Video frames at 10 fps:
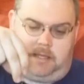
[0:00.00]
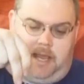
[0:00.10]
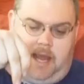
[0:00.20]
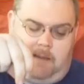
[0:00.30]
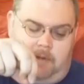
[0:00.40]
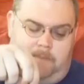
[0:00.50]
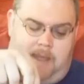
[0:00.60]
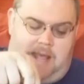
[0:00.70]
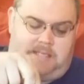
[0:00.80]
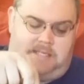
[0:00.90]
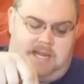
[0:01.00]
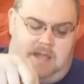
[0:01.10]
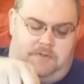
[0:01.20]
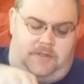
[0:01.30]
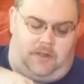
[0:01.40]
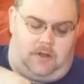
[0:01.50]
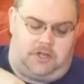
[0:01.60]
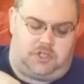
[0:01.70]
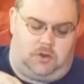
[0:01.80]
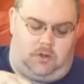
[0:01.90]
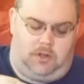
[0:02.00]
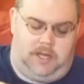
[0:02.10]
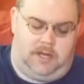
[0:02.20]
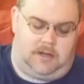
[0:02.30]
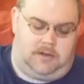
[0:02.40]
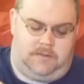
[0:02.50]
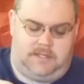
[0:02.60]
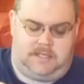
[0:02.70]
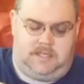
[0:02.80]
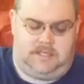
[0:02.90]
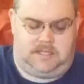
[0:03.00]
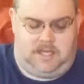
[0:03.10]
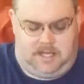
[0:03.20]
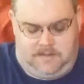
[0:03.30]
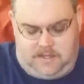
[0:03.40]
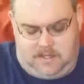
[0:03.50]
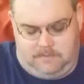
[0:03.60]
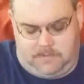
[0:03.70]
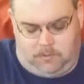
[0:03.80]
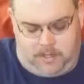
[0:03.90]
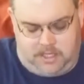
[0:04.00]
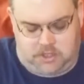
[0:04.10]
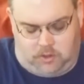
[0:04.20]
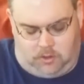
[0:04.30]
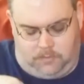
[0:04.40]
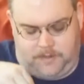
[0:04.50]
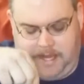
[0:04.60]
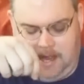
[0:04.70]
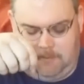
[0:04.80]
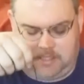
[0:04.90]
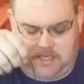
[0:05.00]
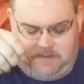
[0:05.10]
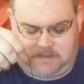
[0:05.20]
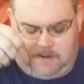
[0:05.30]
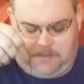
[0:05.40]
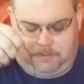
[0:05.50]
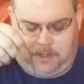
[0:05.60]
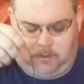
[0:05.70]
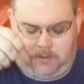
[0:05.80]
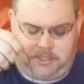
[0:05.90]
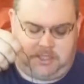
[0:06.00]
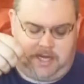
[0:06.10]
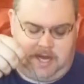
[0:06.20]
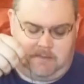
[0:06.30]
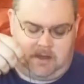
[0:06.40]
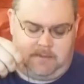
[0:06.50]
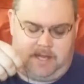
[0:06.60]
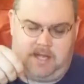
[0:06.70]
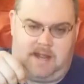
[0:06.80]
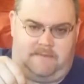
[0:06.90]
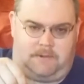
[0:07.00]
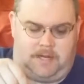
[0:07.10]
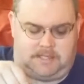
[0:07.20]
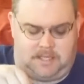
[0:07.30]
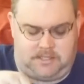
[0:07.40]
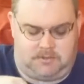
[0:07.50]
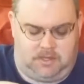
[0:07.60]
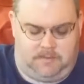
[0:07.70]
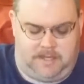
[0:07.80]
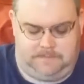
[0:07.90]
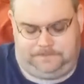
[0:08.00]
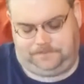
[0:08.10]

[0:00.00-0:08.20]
Camera passes down through the larger hole here. This is the 1-inch hole. The camera itself is about 3/4 inch in diameter, but I didn't have the right size drill bit.